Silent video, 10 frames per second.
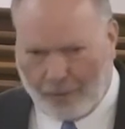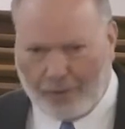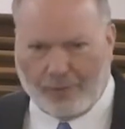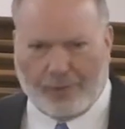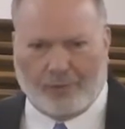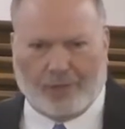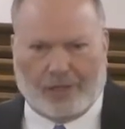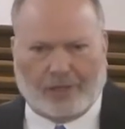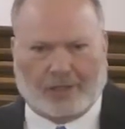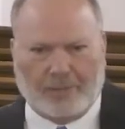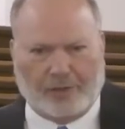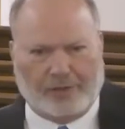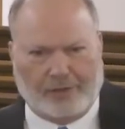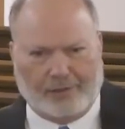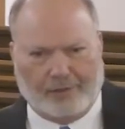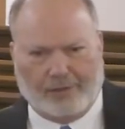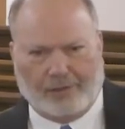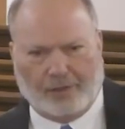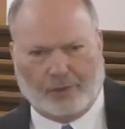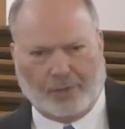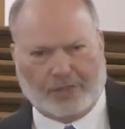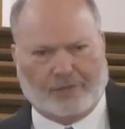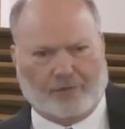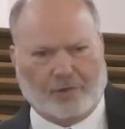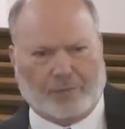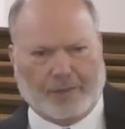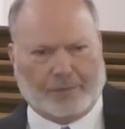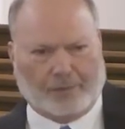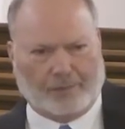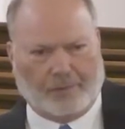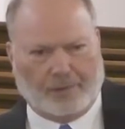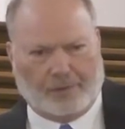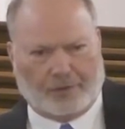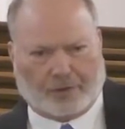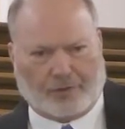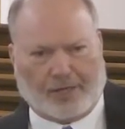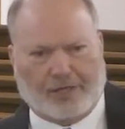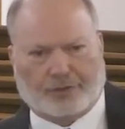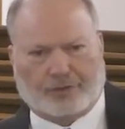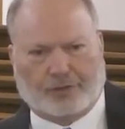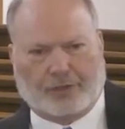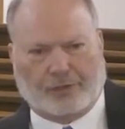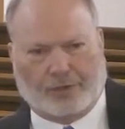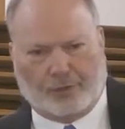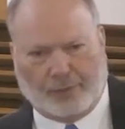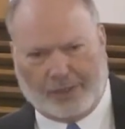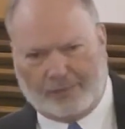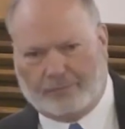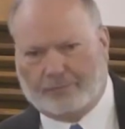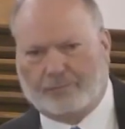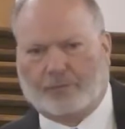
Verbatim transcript: we go into a, a community and we convert people to Christ and, and we